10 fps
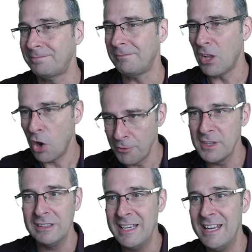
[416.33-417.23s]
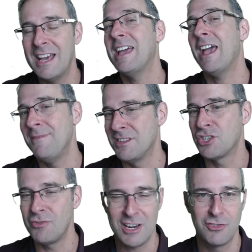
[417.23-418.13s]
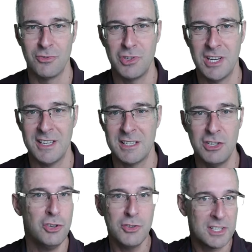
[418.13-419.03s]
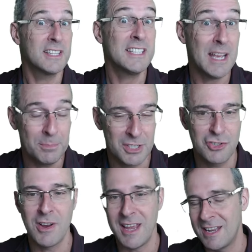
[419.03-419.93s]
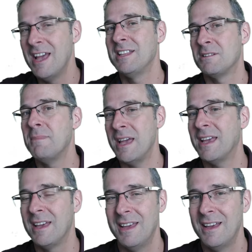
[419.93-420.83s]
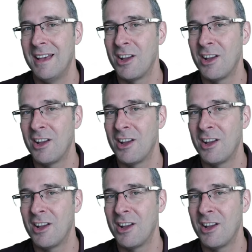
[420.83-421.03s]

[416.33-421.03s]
of the leader and the structural genes. It uses the template strand to make a